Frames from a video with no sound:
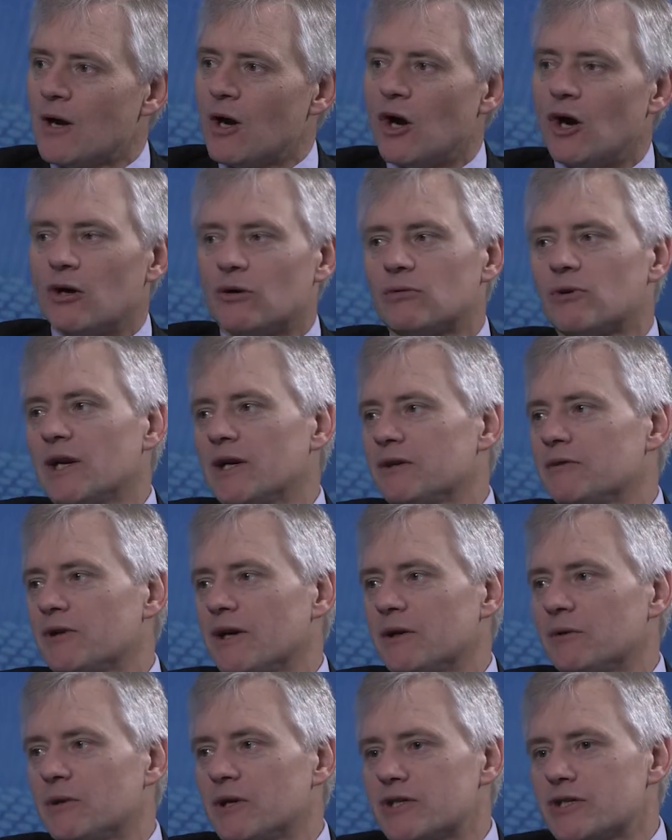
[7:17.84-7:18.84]
Oh, great,
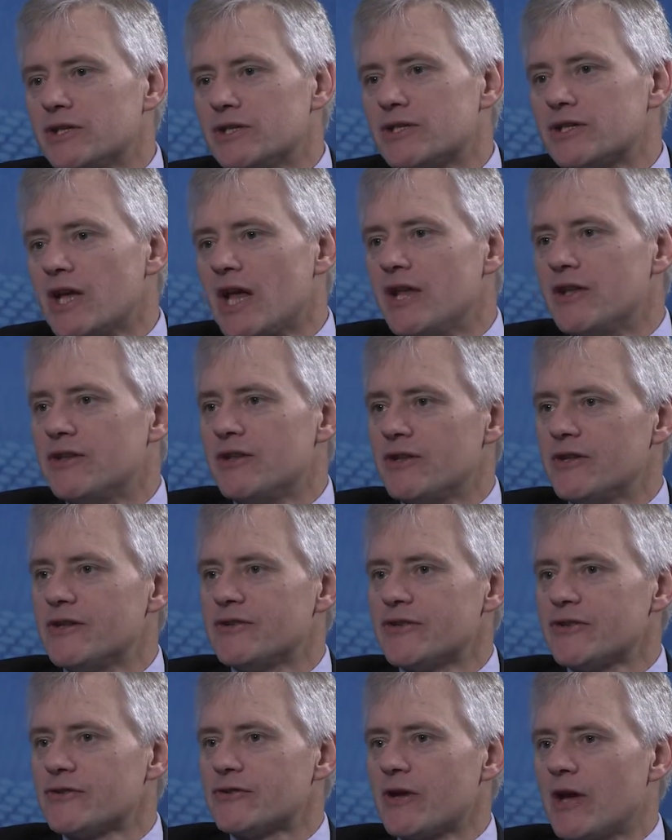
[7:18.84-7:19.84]
great questions. And
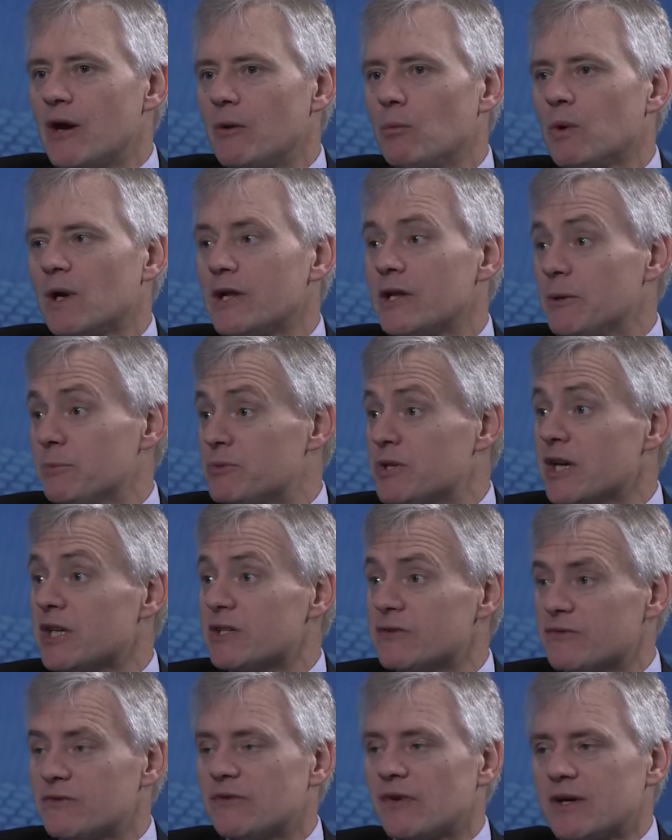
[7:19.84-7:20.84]
this is uh, one of the
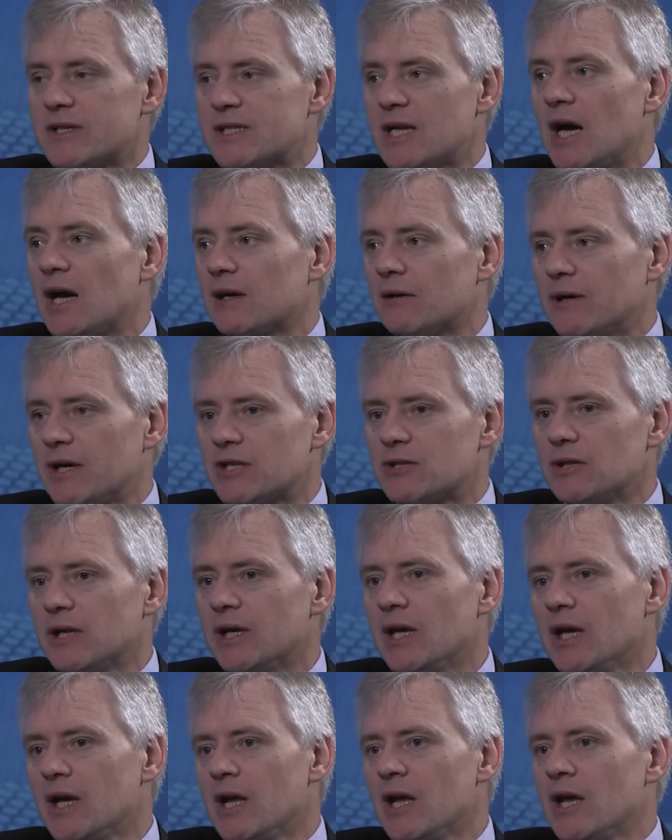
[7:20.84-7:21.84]
objectives of ISACA
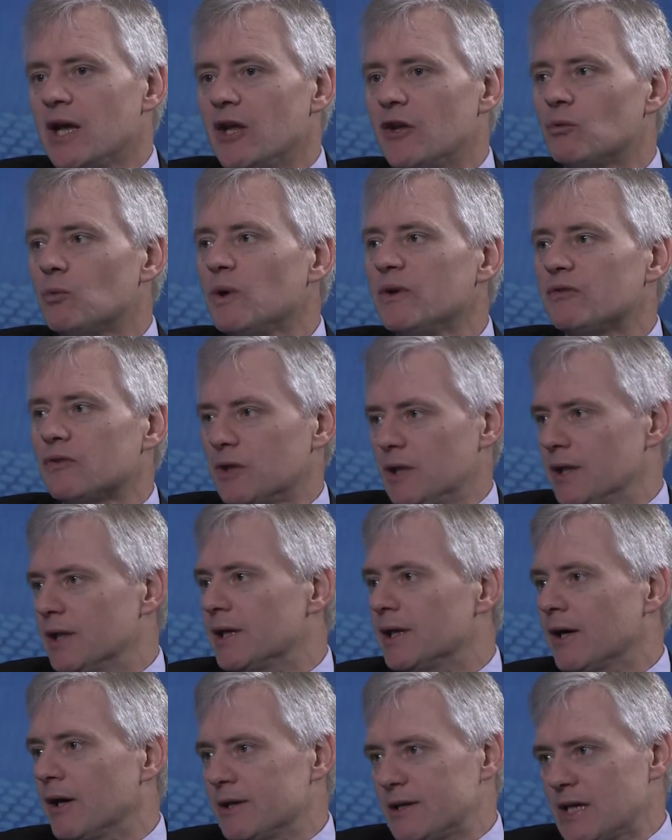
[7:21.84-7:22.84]
actually, is we've
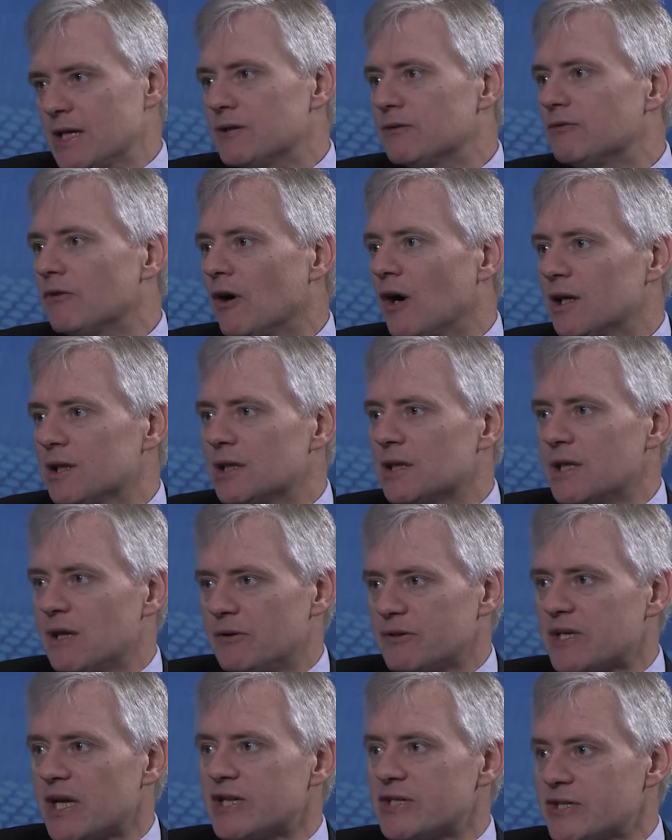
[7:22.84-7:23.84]
clearly identified that
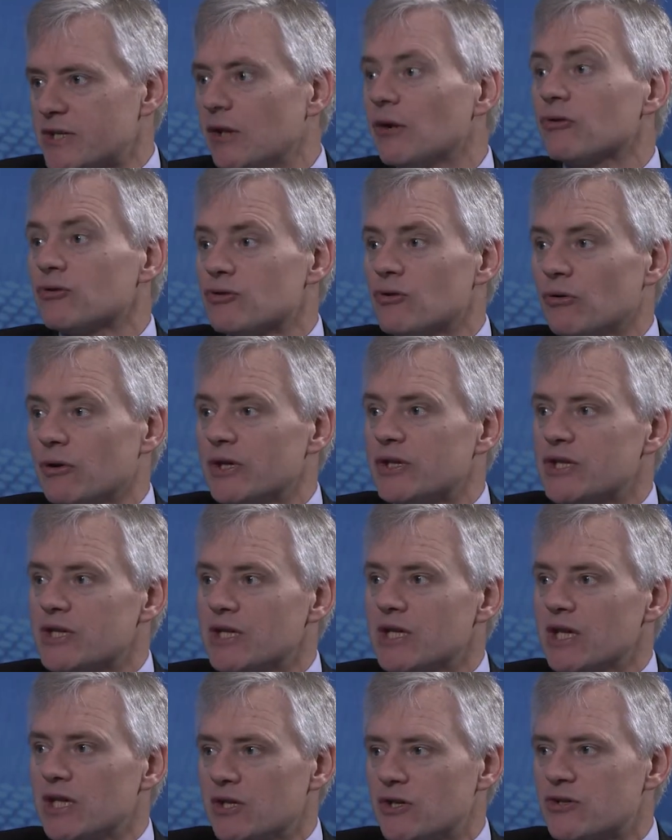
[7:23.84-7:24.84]
there is a skill shortage
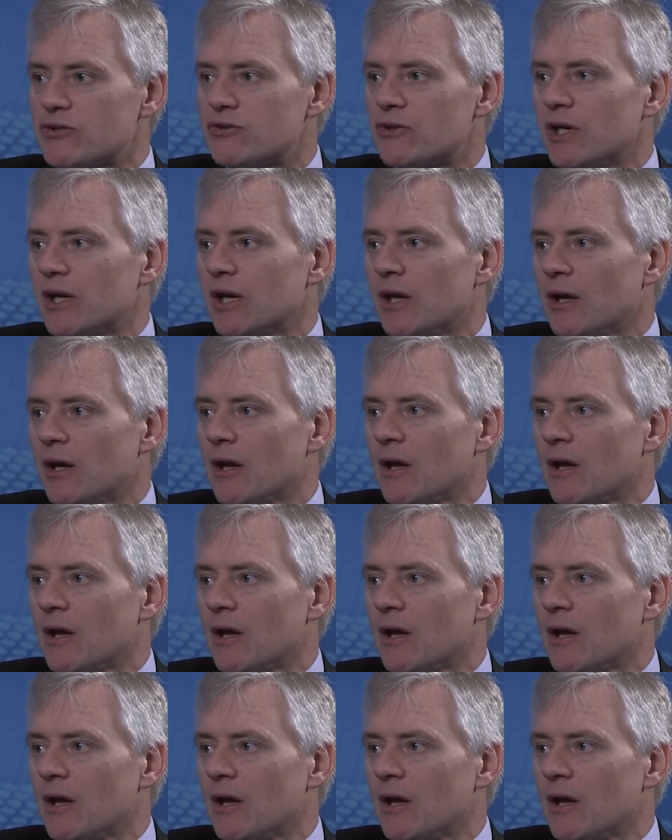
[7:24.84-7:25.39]
in the industry.